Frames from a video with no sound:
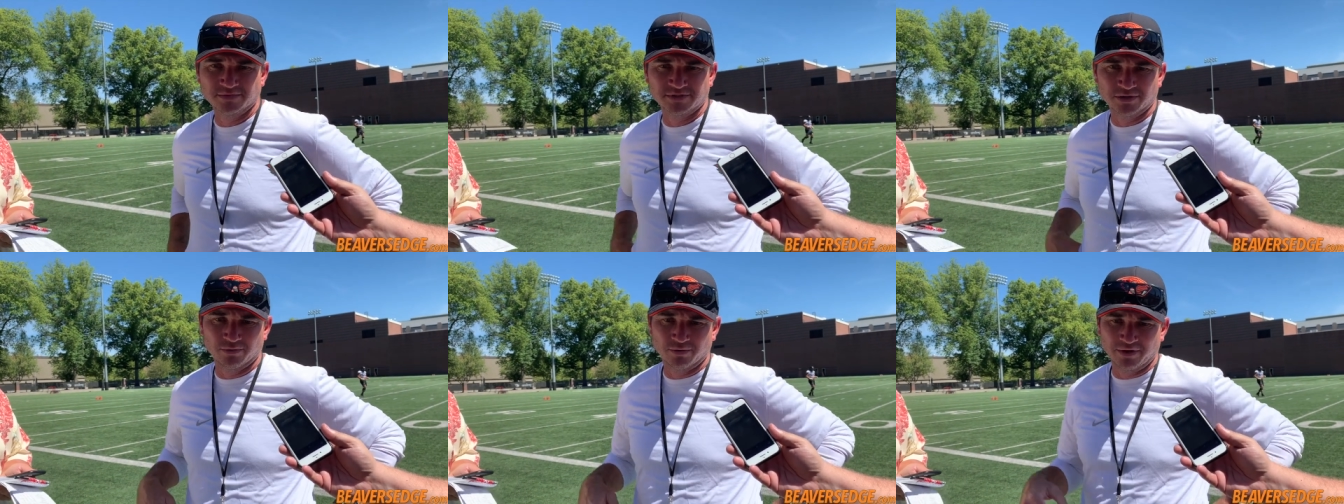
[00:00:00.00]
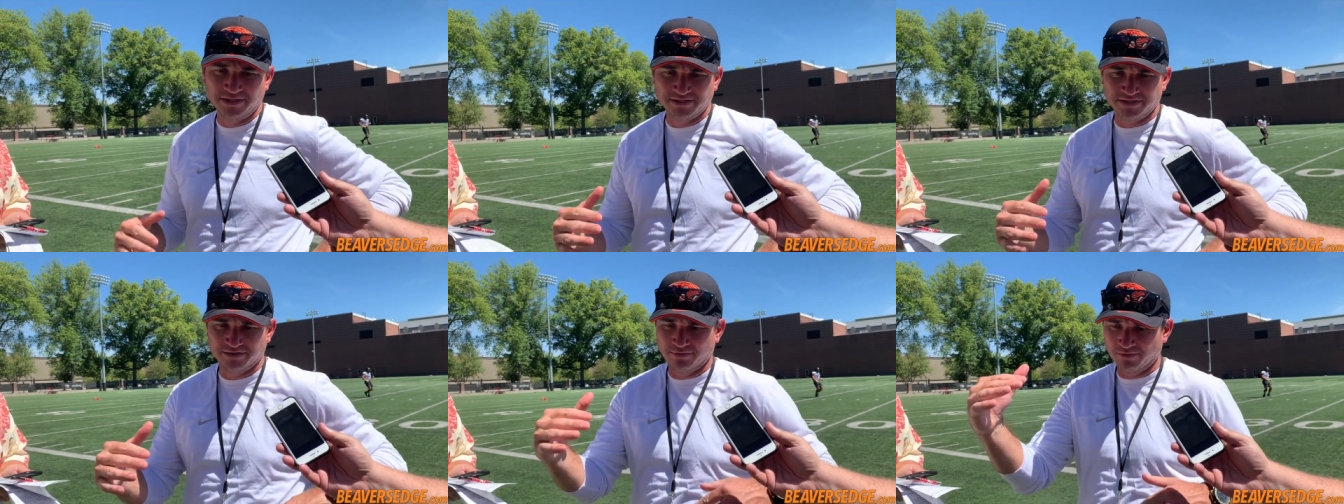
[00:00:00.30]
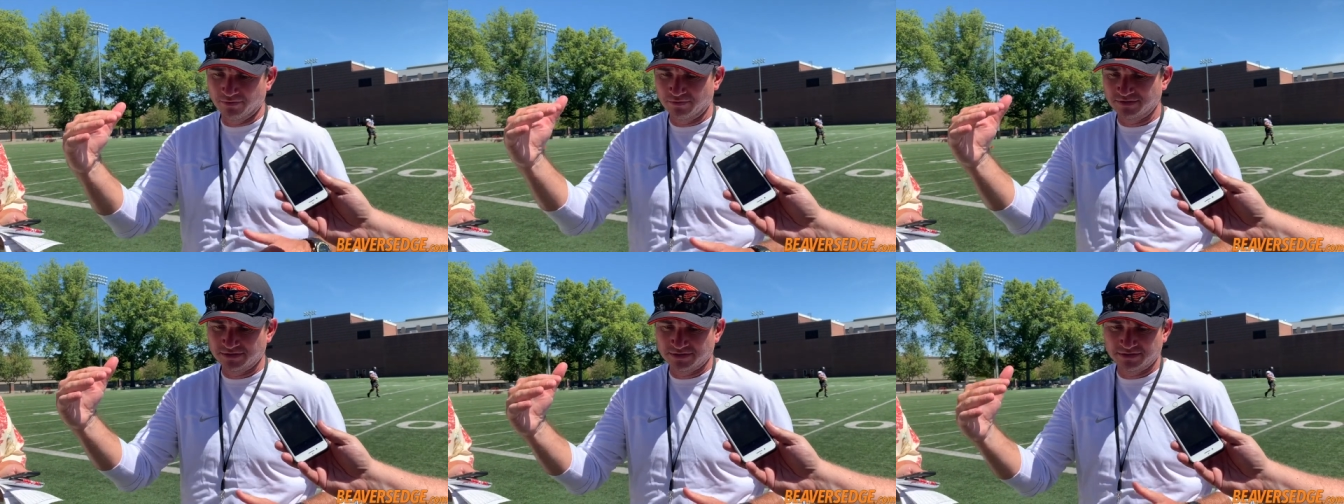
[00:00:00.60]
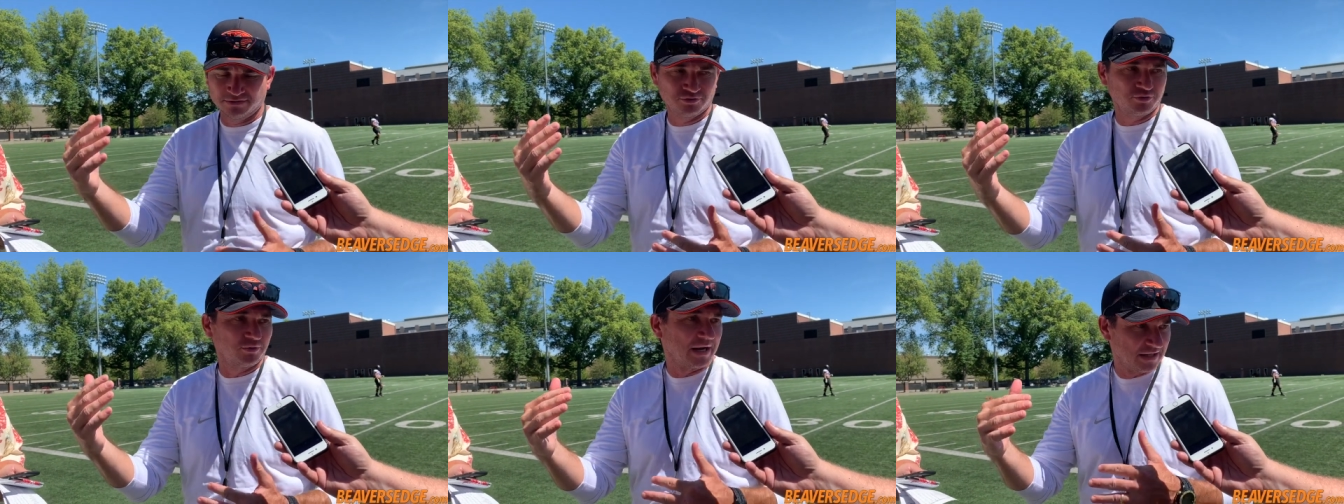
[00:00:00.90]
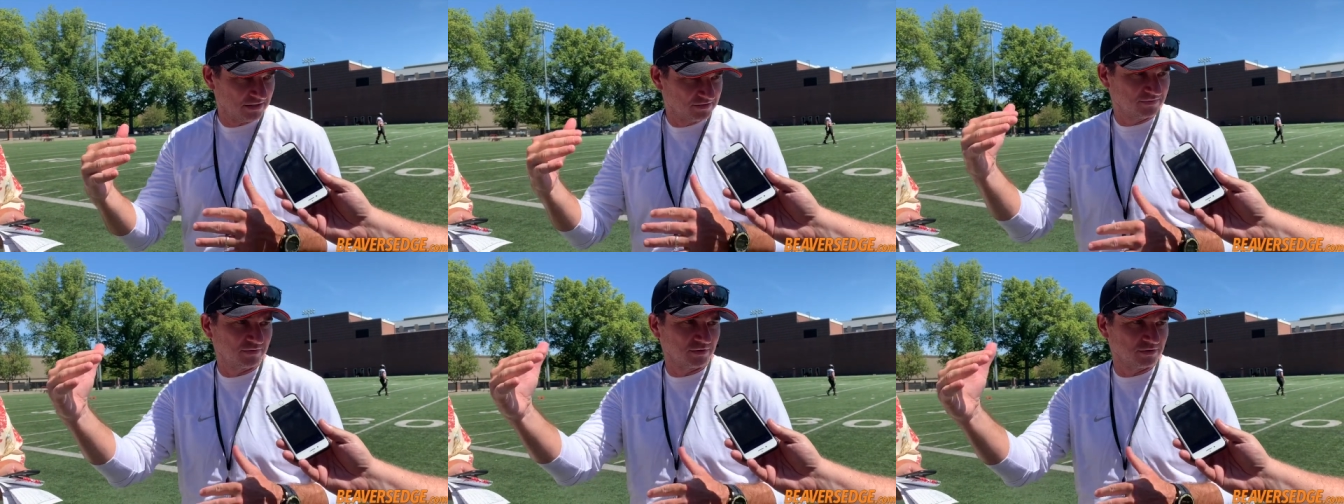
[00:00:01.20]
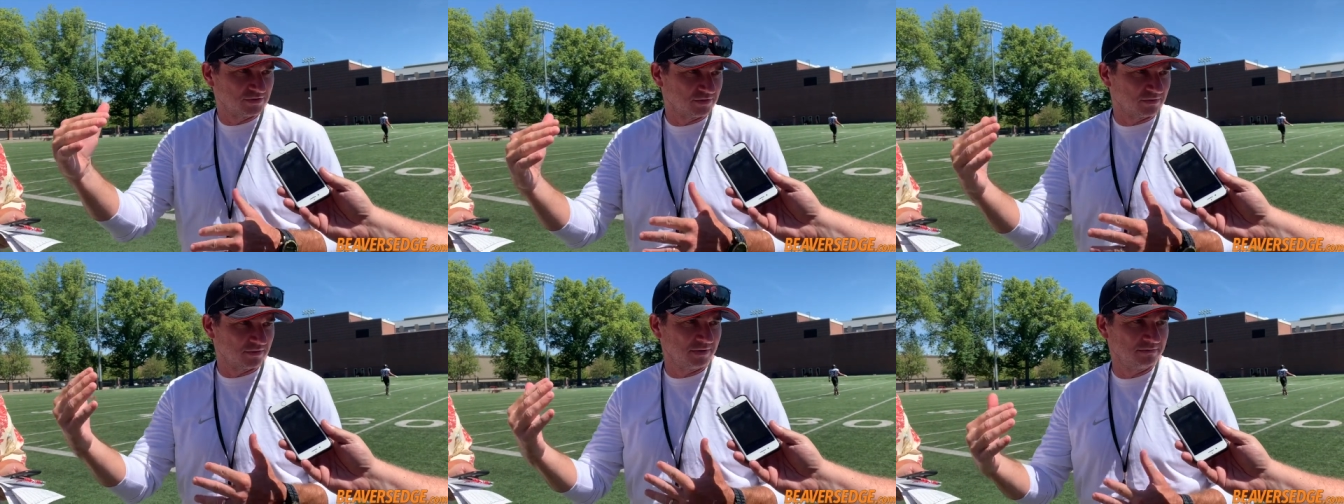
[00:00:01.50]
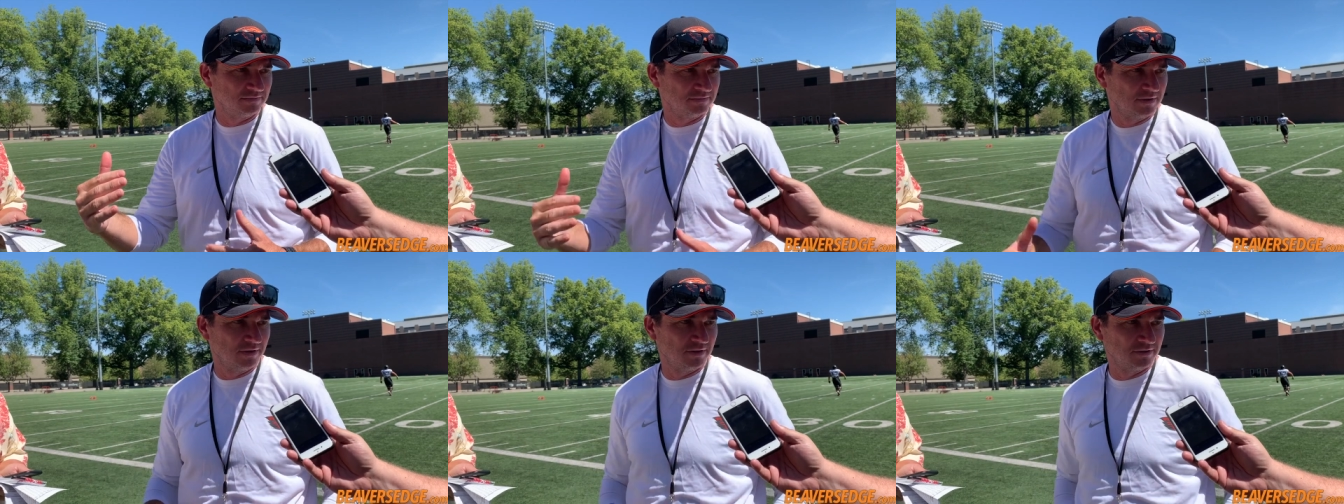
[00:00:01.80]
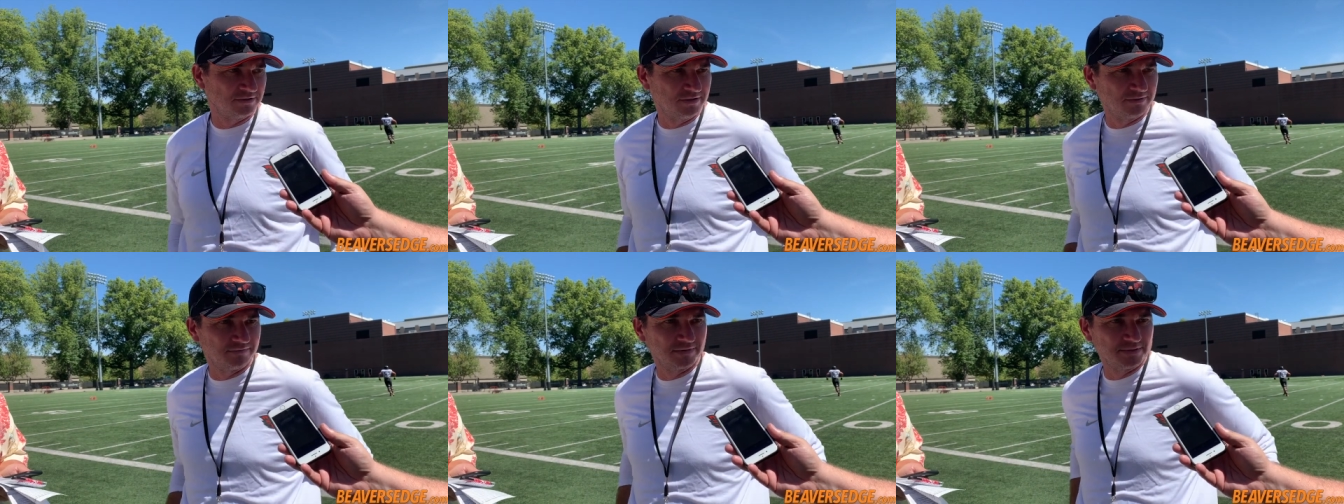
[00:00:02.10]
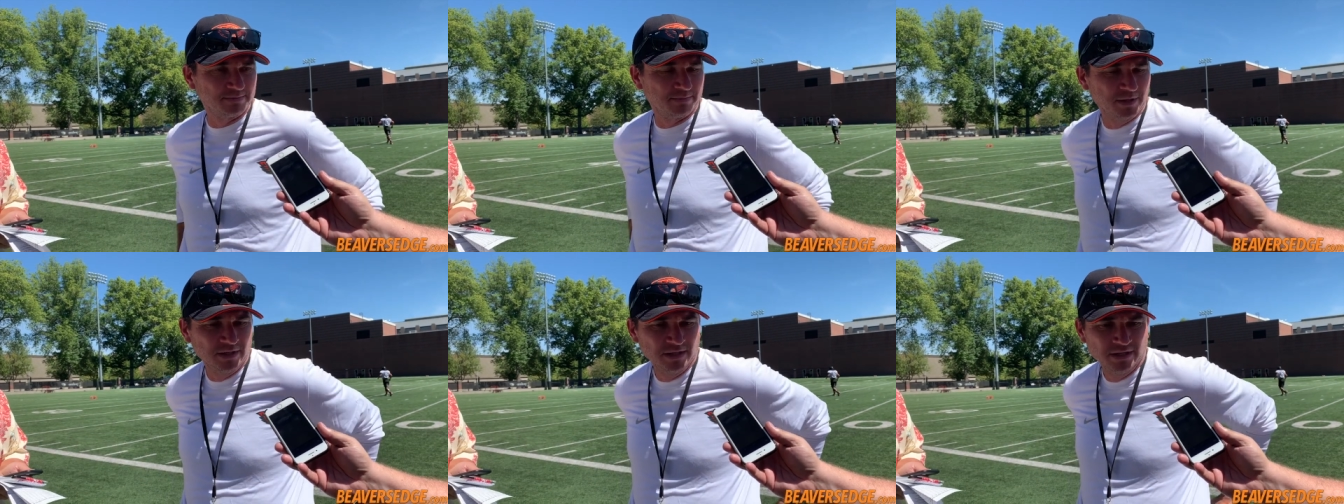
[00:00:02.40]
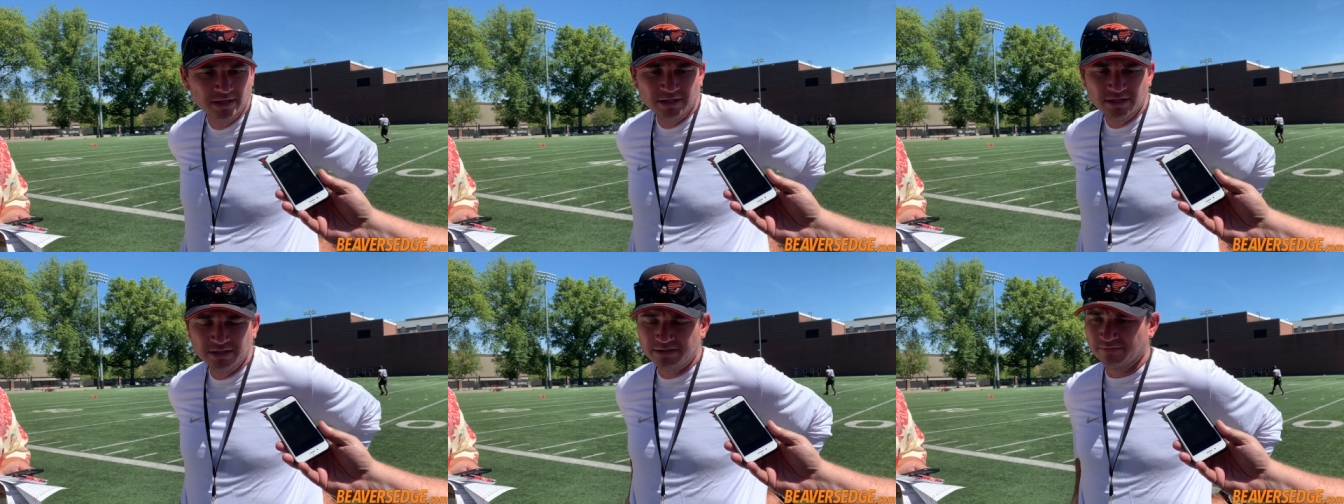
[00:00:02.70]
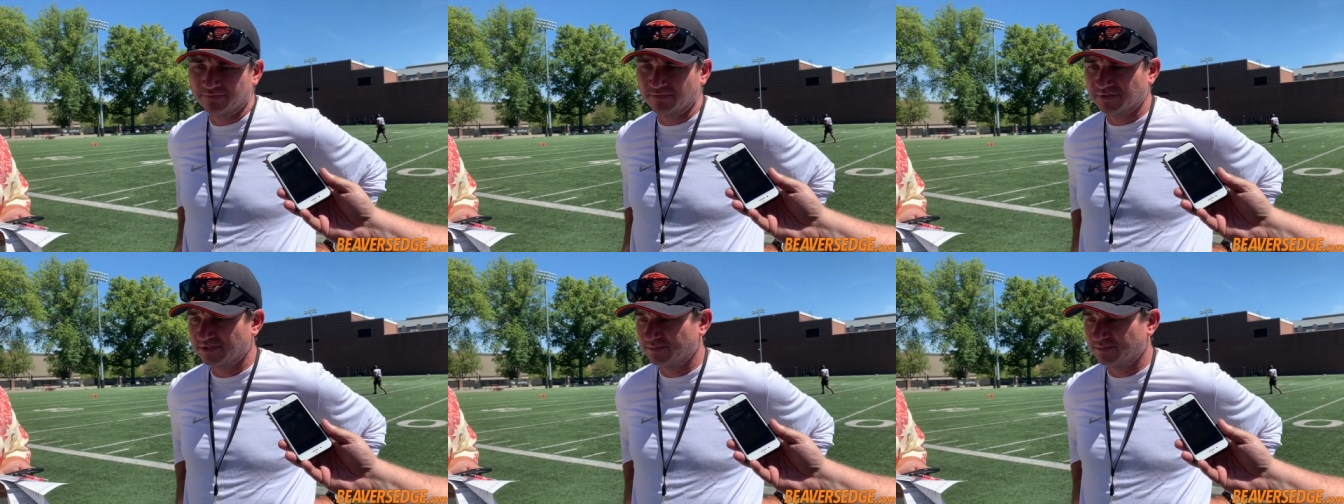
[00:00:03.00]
So each of those transfers are on, on different different